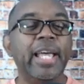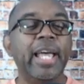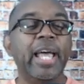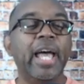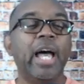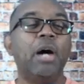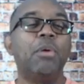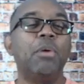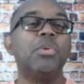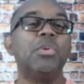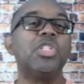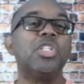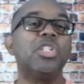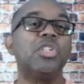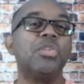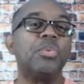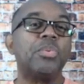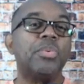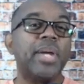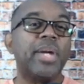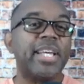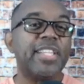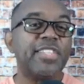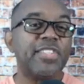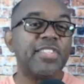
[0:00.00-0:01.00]
I want you to
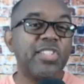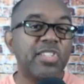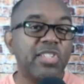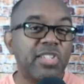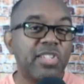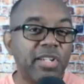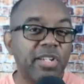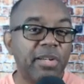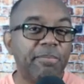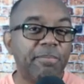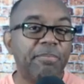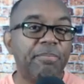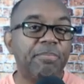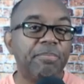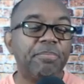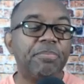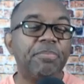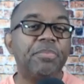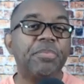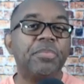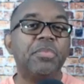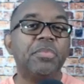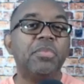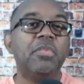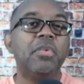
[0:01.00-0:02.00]
rest
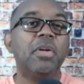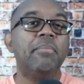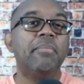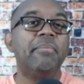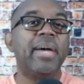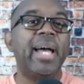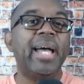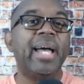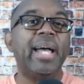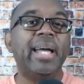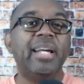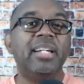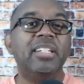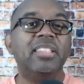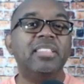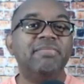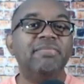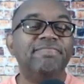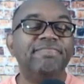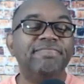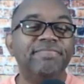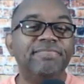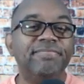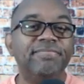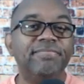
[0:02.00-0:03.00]
your mind
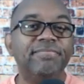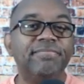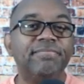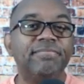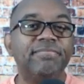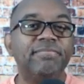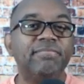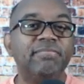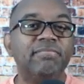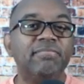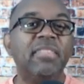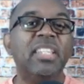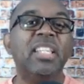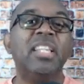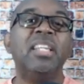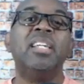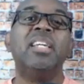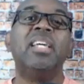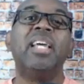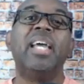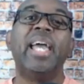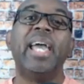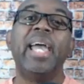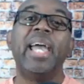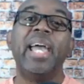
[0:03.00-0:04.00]

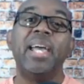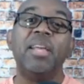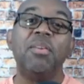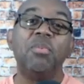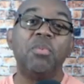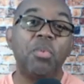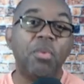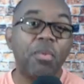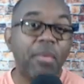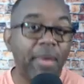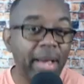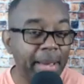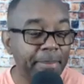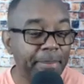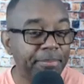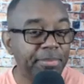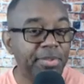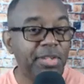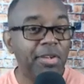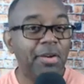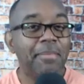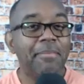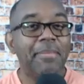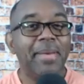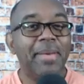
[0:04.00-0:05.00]
and wrap
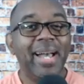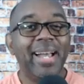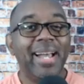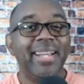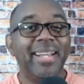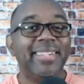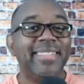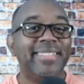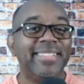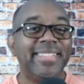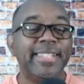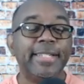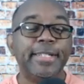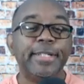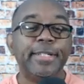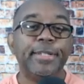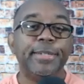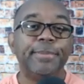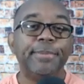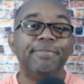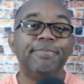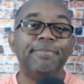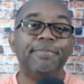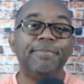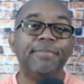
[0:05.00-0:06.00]
your mind
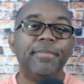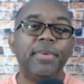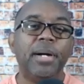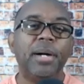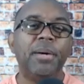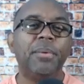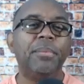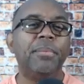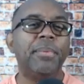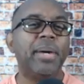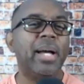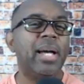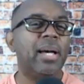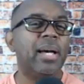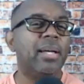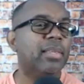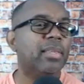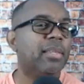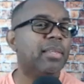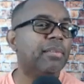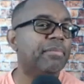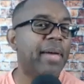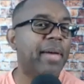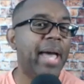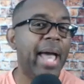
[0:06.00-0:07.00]
around the
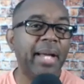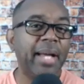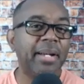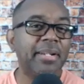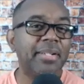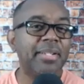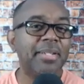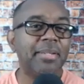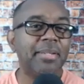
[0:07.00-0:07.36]
fact